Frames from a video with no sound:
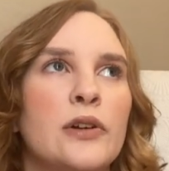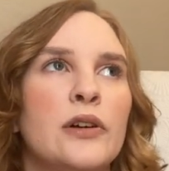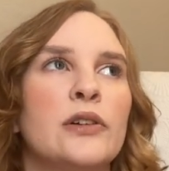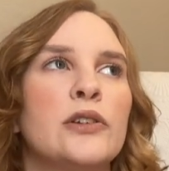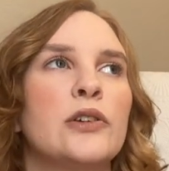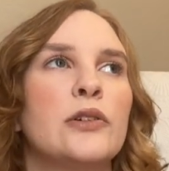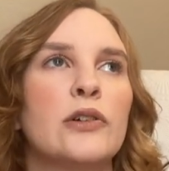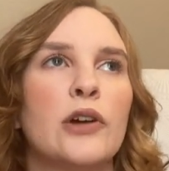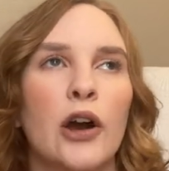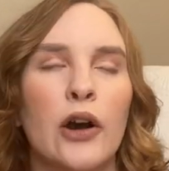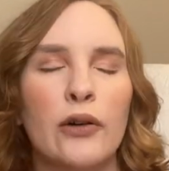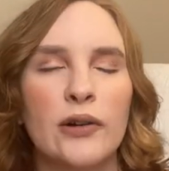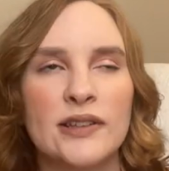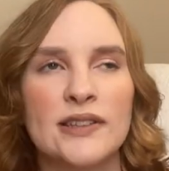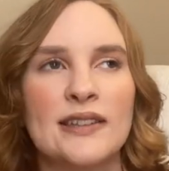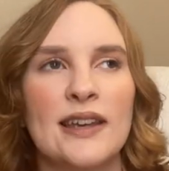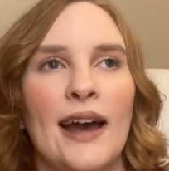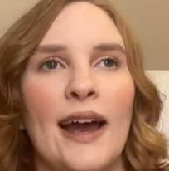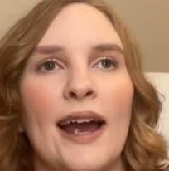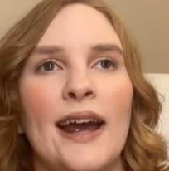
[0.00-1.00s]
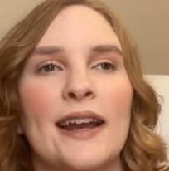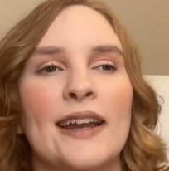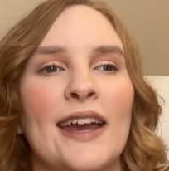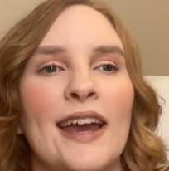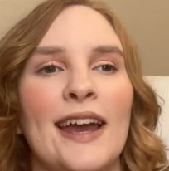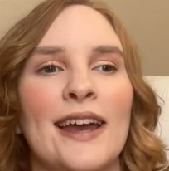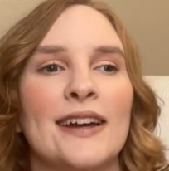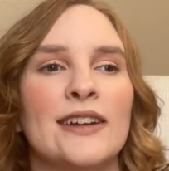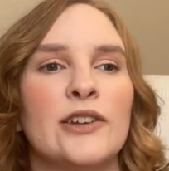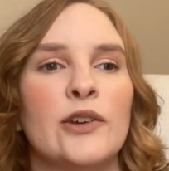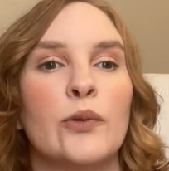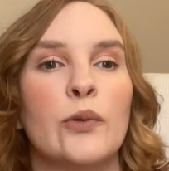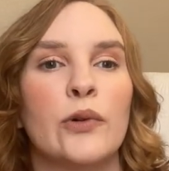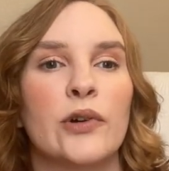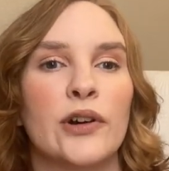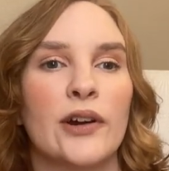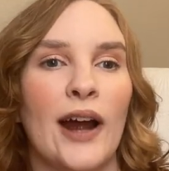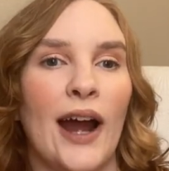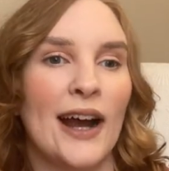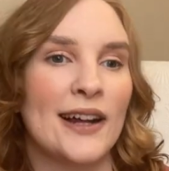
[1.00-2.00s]
you go inside and you
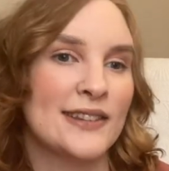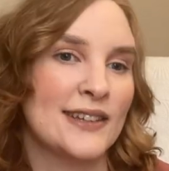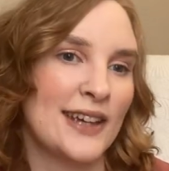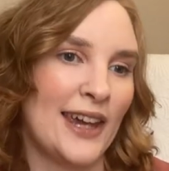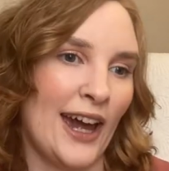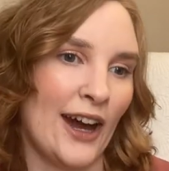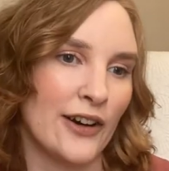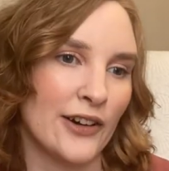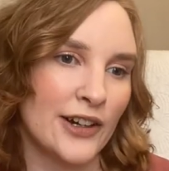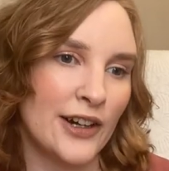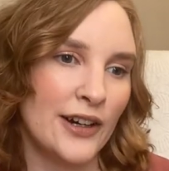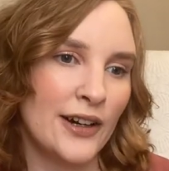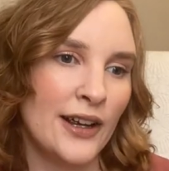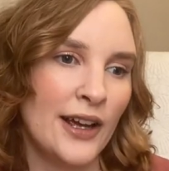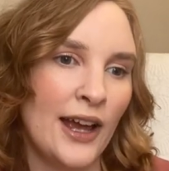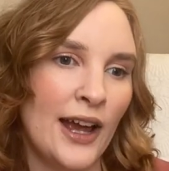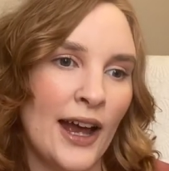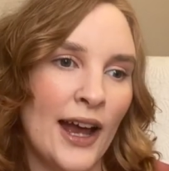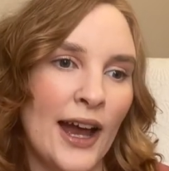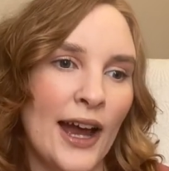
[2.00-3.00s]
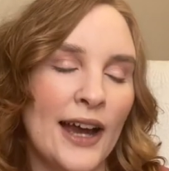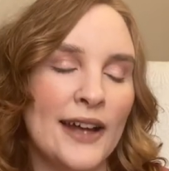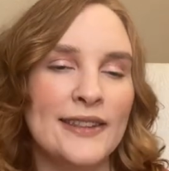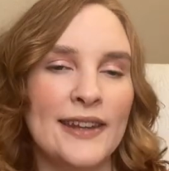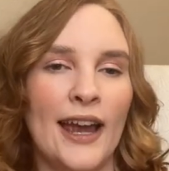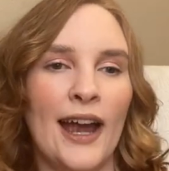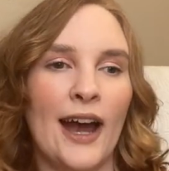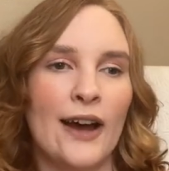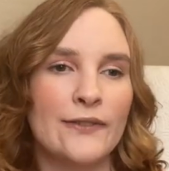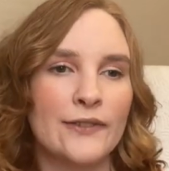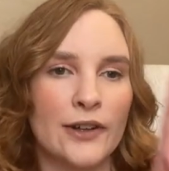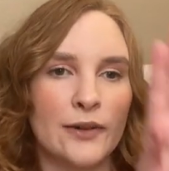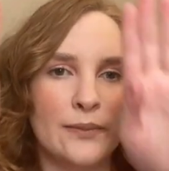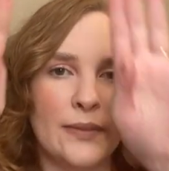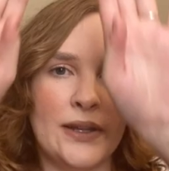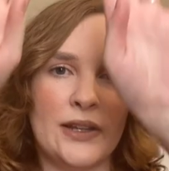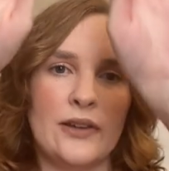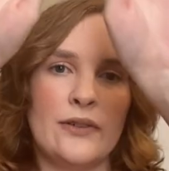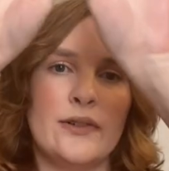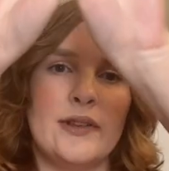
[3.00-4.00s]
order at the counter and they have their
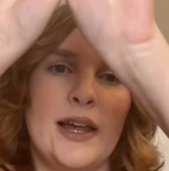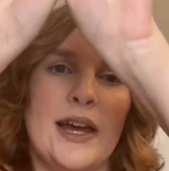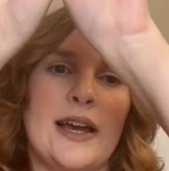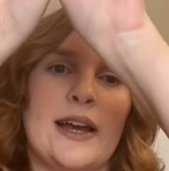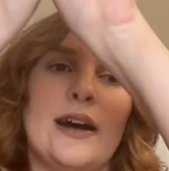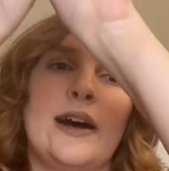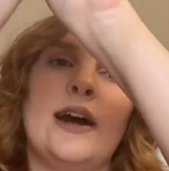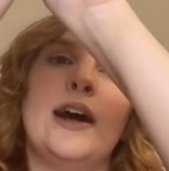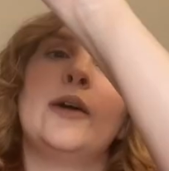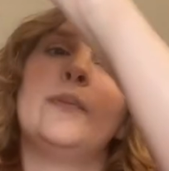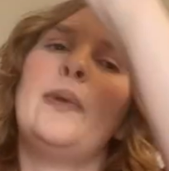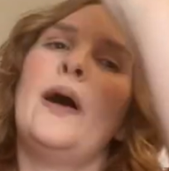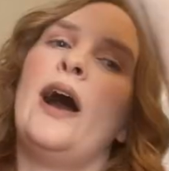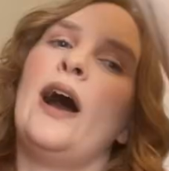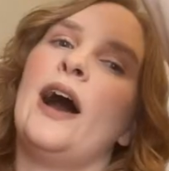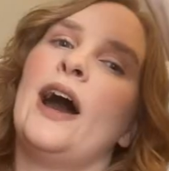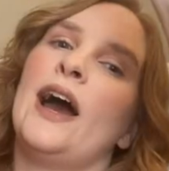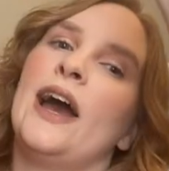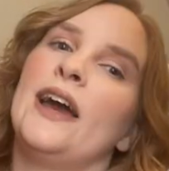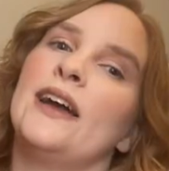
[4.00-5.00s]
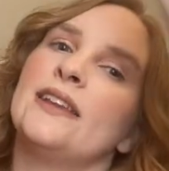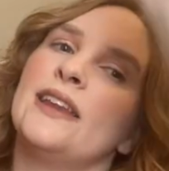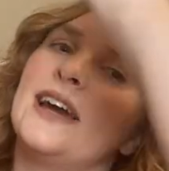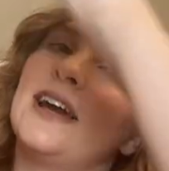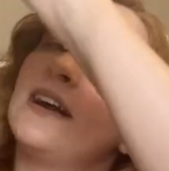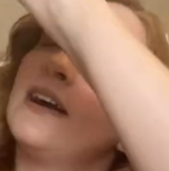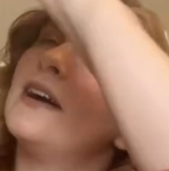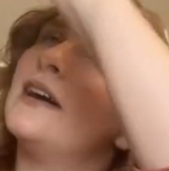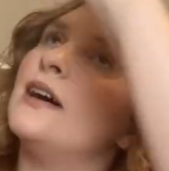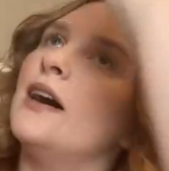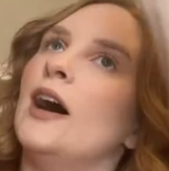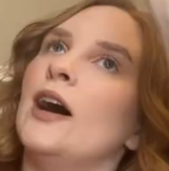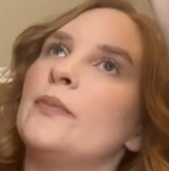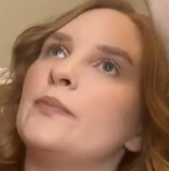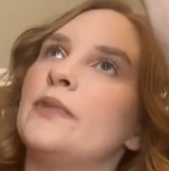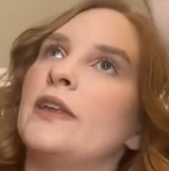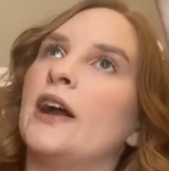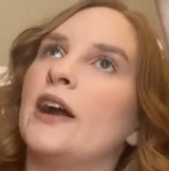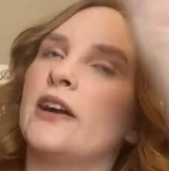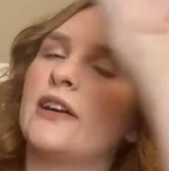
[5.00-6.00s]
menu like up high, like up
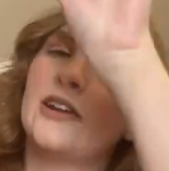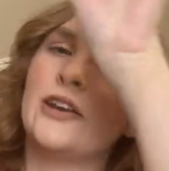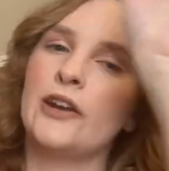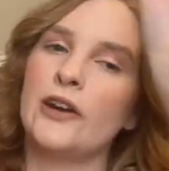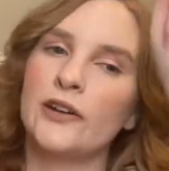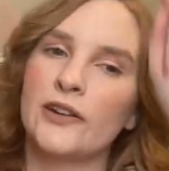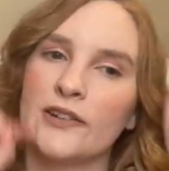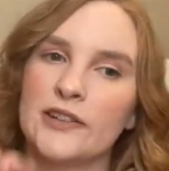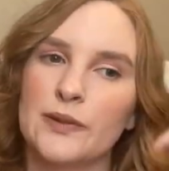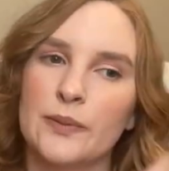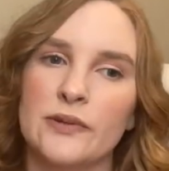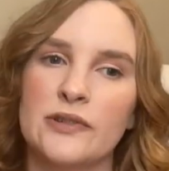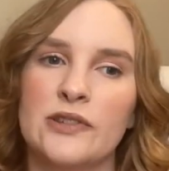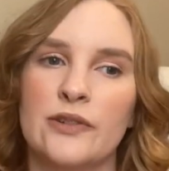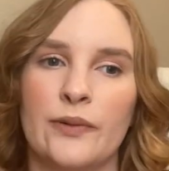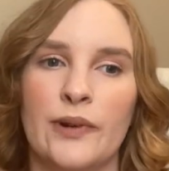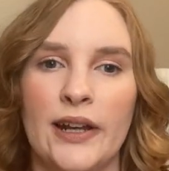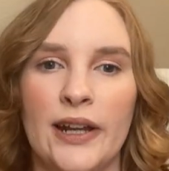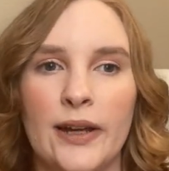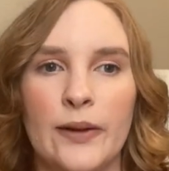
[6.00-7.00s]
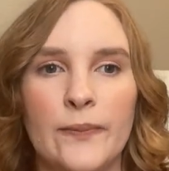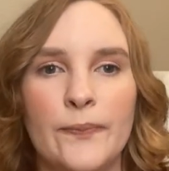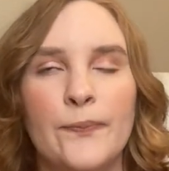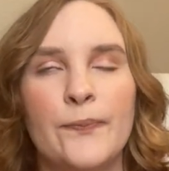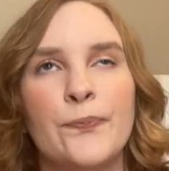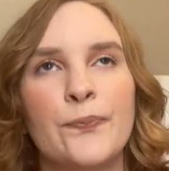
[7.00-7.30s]
there, you know, and you're supposed to read it.